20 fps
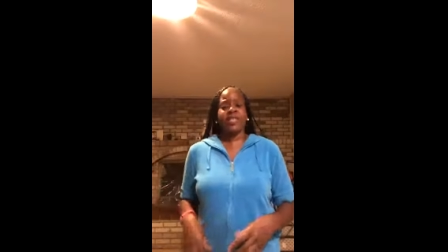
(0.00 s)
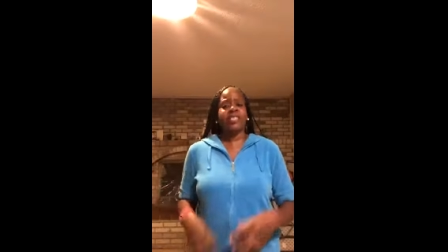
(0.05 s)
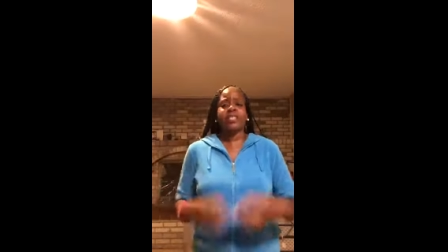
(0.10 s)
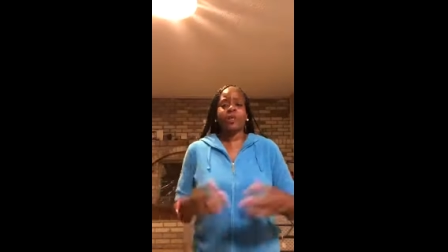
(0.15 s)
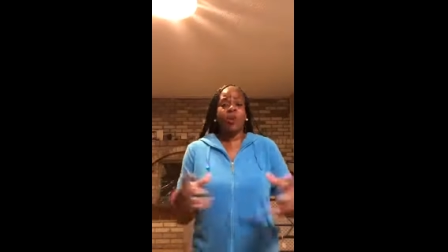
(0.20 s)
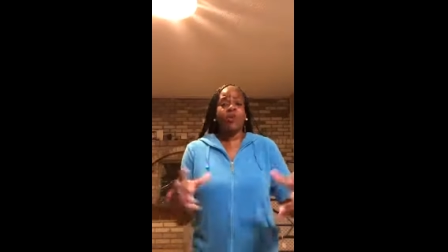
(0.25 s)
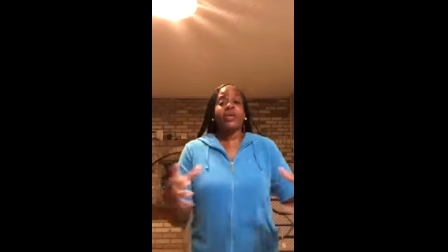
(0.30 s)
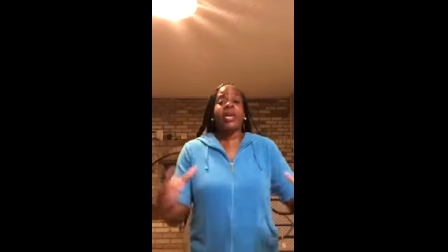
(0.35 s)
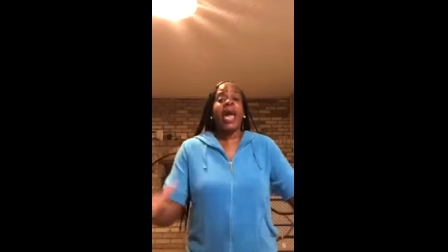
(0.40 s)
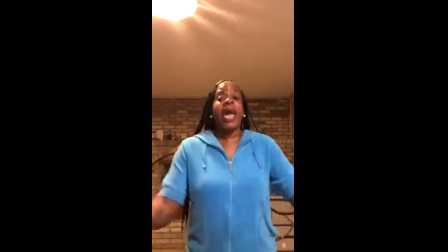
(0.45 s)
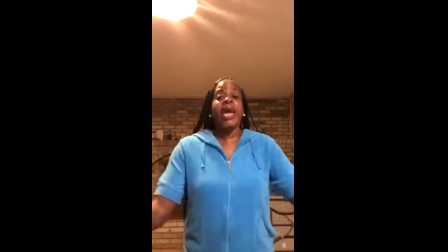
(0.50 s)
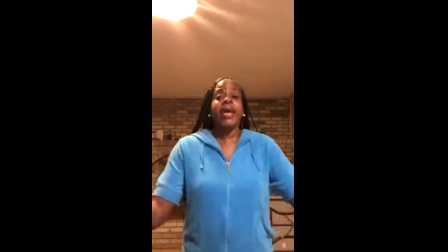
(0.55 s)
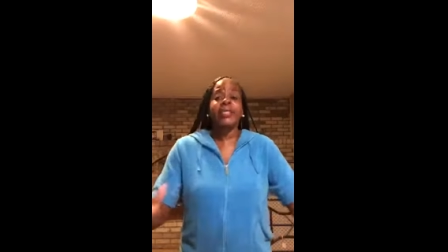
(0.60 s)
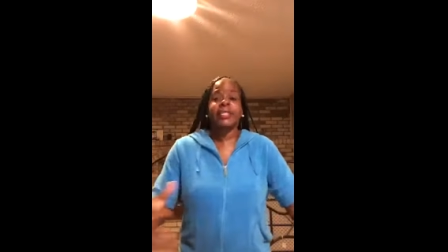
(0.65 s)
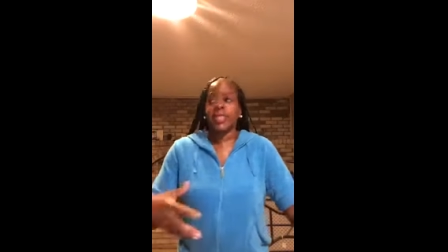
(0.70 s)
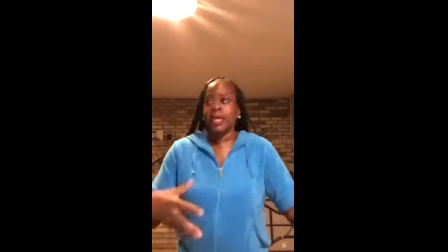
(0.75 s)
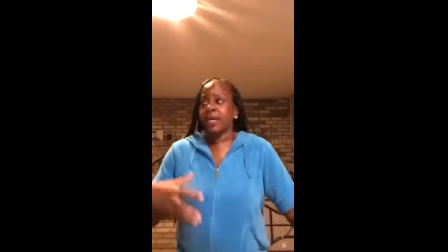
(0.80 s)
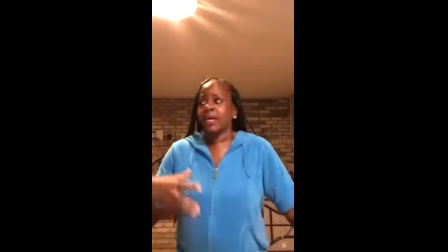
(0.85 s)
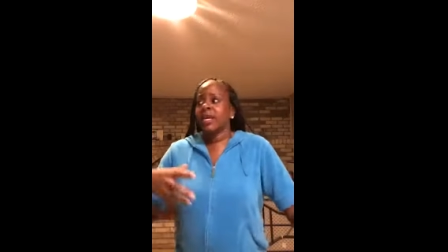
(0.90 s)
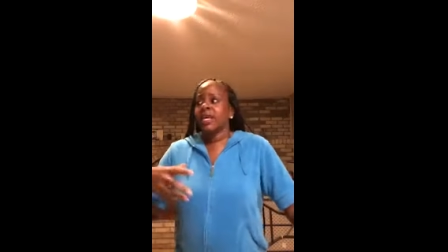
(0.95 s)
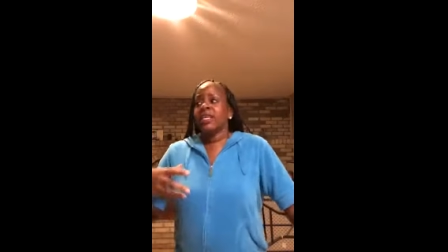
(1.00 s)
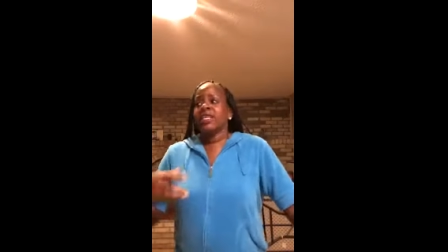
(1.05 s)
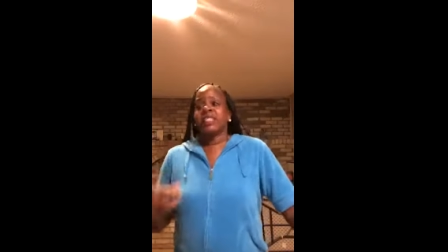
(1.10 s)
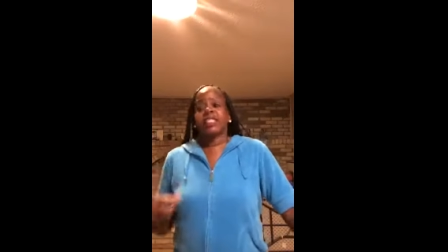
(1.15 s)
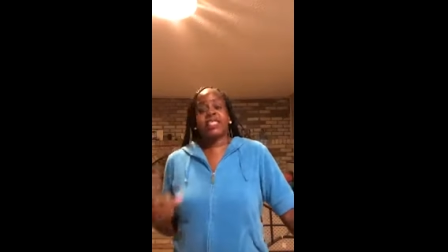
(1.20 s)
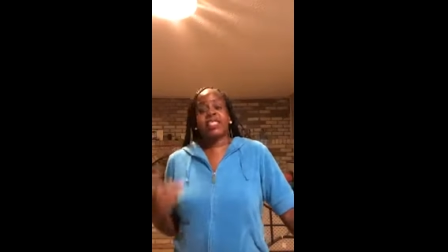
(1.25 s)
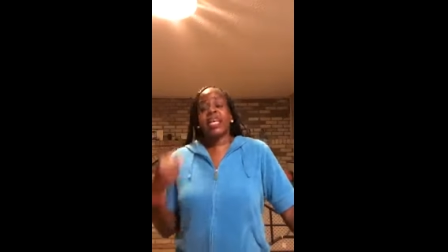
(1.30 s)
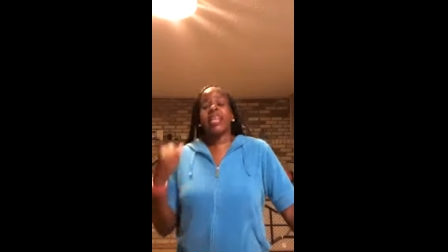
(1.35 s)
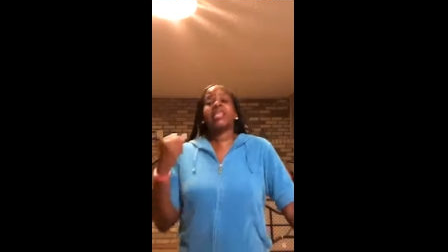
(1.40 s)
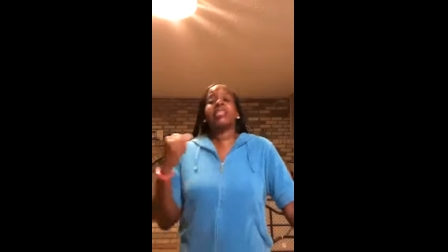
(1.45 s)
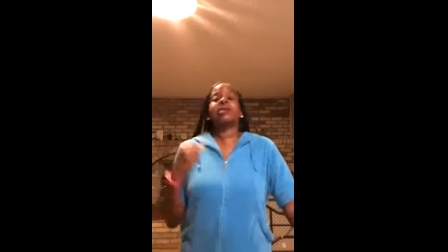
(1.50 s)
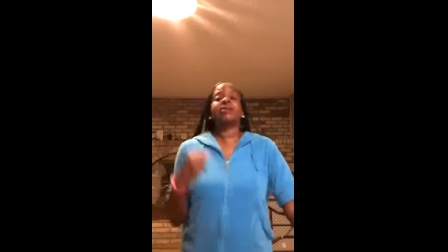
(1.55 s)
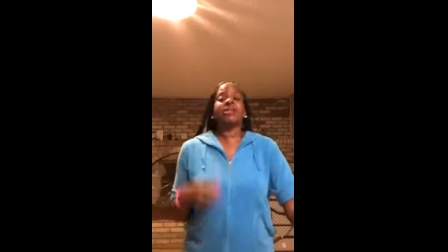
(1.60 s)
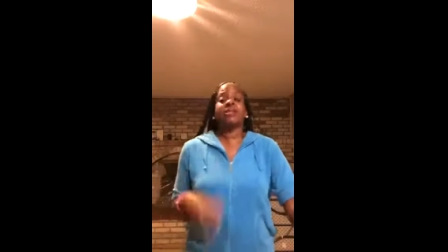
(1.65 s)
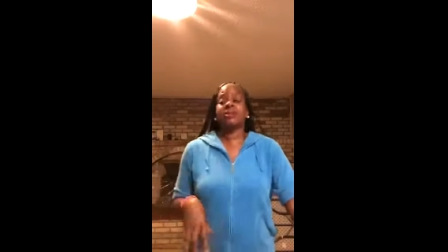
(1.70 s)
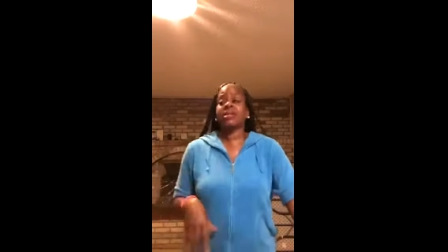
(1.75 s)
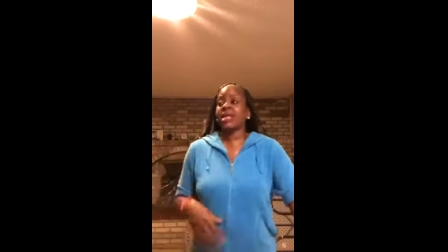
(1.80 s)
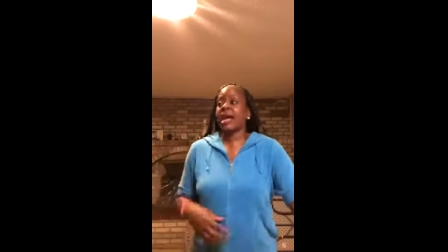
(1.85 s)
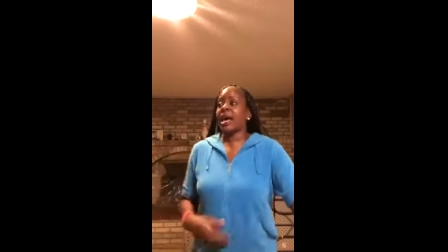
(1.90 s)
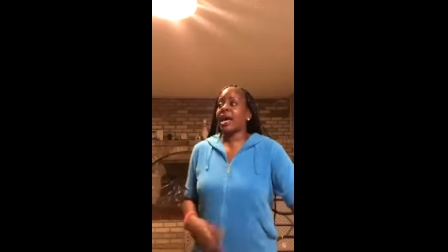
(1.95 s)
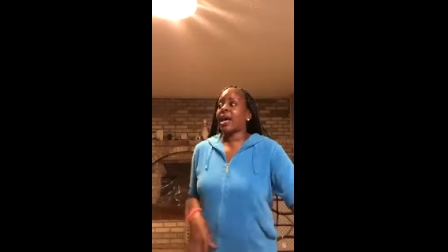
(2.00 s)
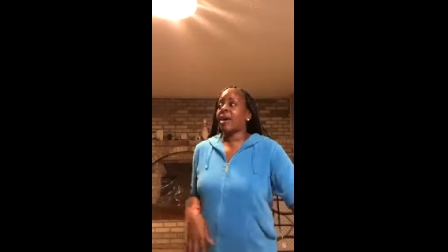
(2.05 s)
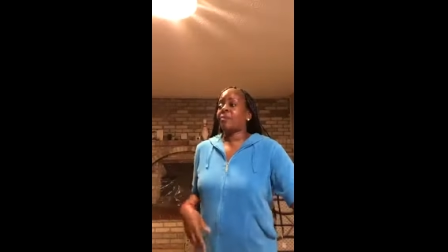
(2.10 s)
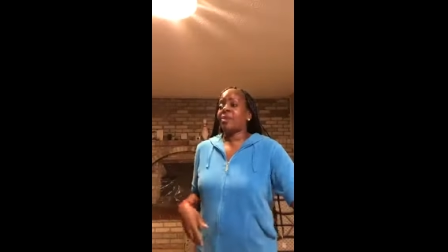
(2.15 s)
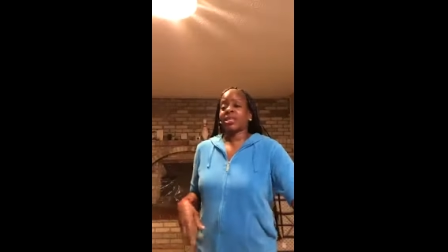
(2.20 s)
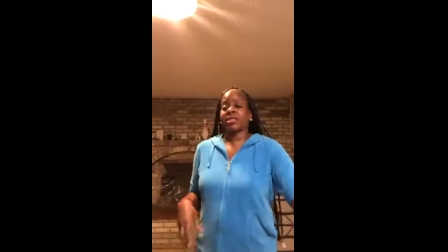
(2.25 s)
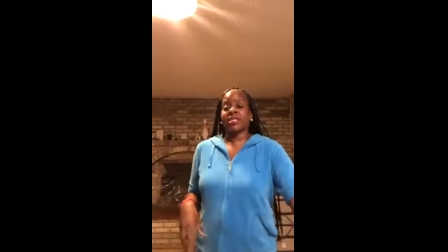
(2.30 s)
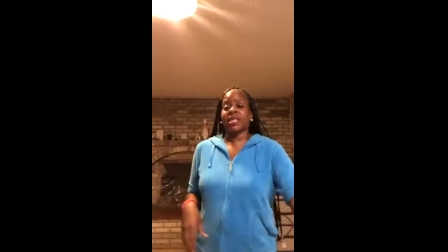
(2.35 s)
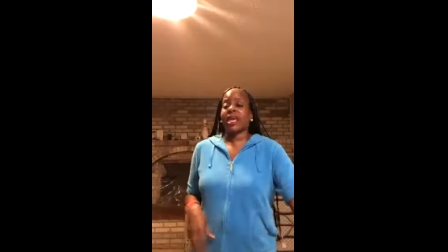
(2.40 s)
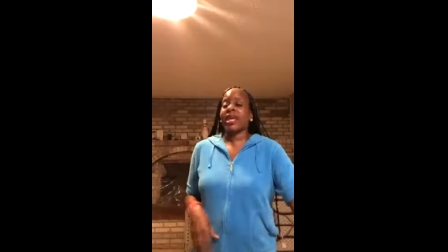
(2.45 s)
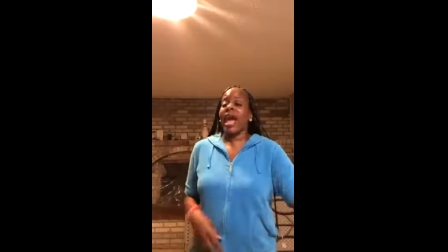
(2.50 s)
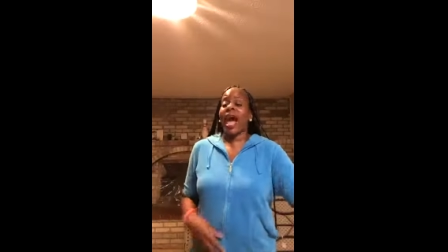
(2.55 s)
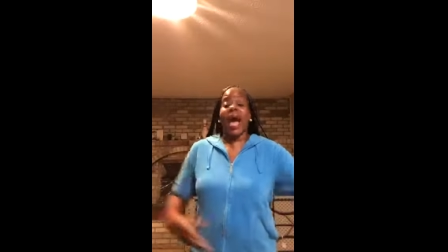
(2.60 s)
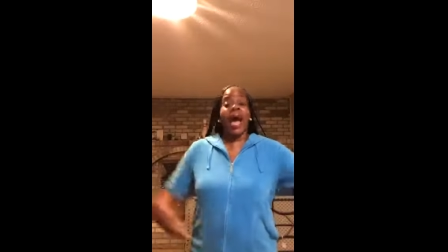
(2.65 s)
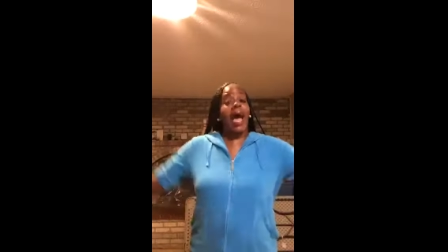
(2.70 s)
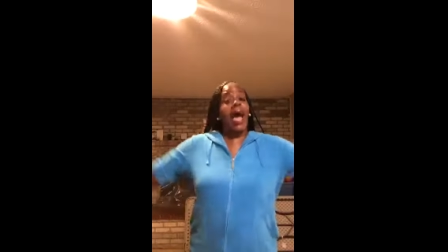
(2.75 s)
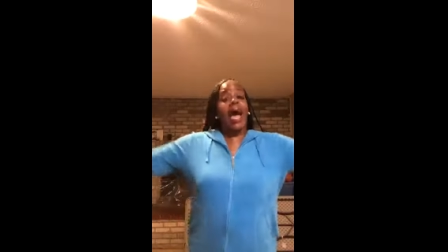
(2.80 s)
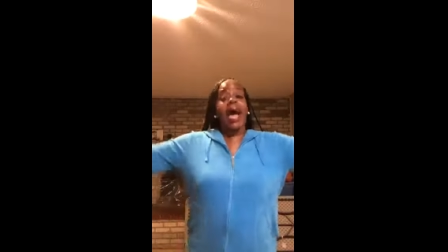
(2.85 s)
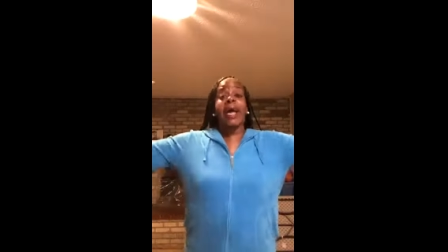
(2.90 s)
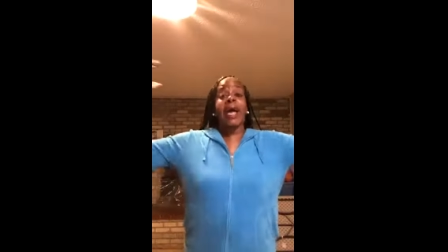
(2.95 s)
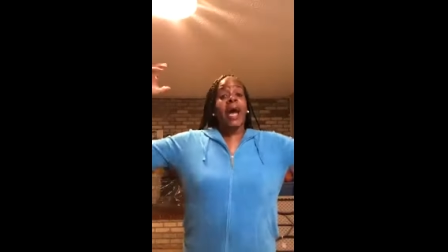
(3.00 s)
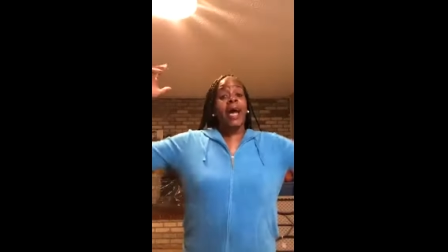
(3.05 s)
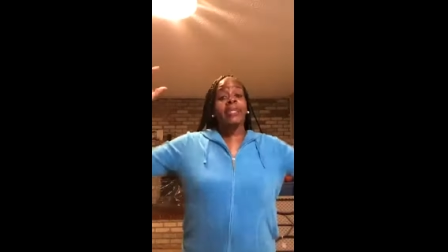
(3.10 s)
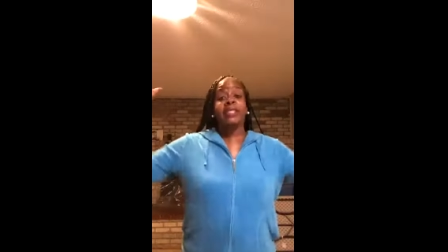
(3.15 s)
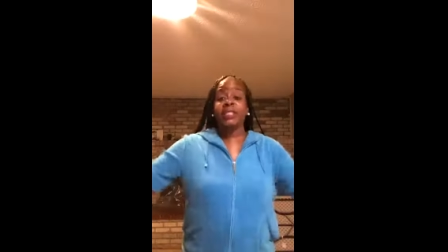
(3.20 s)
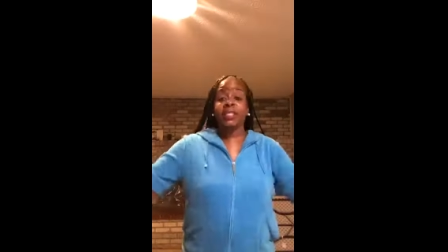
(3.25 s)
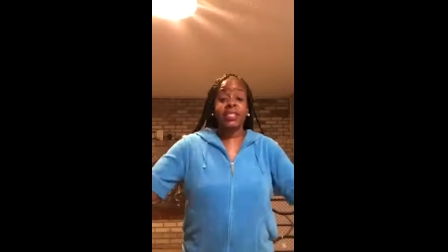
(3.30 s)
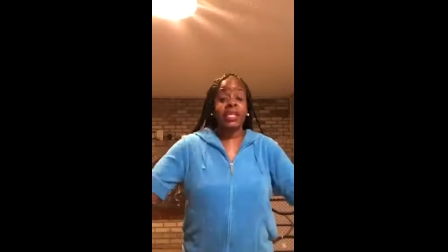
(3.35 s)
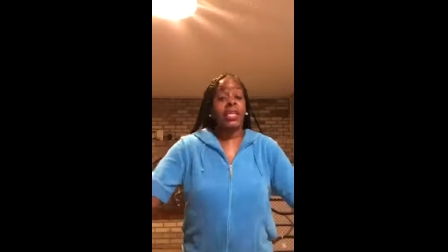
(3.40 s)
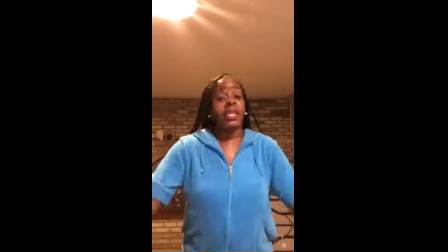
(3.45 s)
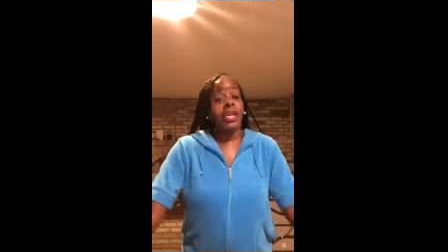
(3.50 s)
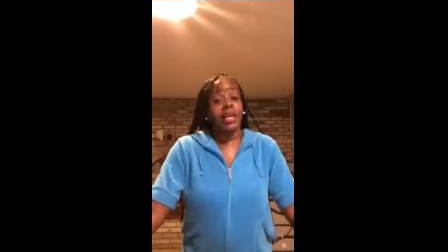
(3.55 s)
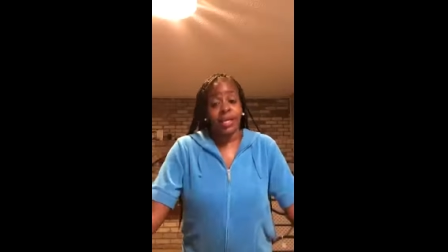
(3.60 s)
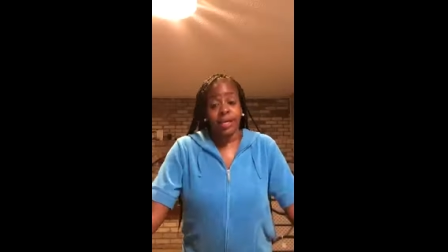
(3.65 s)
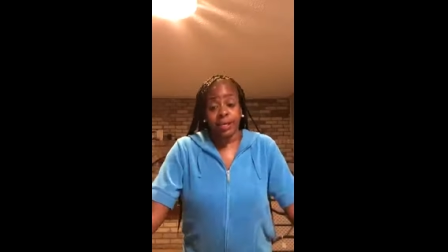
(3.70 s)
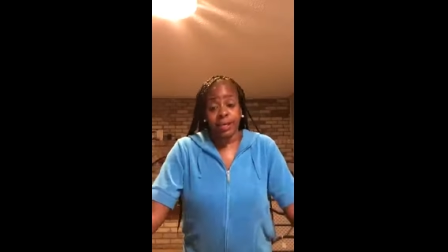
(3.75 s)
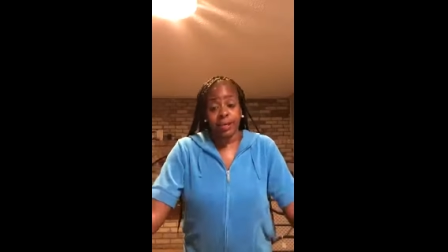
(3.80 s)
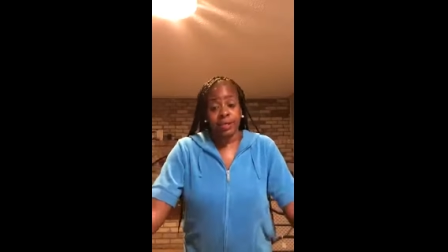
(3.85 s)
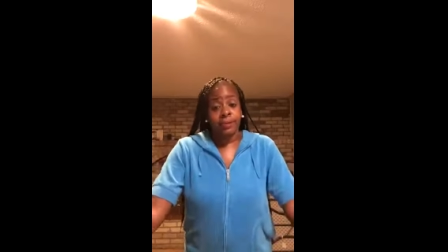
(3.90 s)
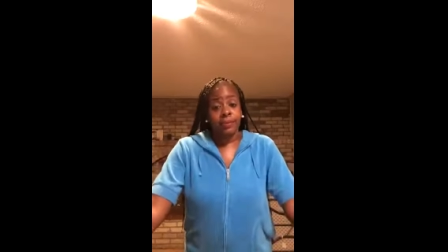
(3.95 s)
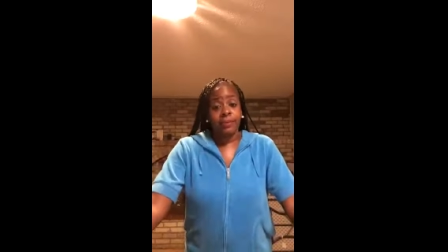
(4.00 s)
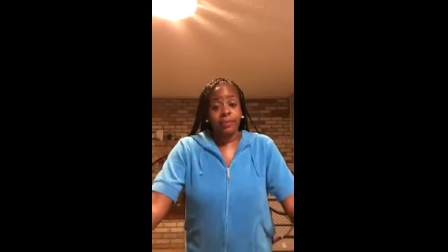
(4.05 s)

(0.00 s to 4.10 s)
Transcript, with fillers: It's okay to see them sometime and say, I, I, I just need a hug.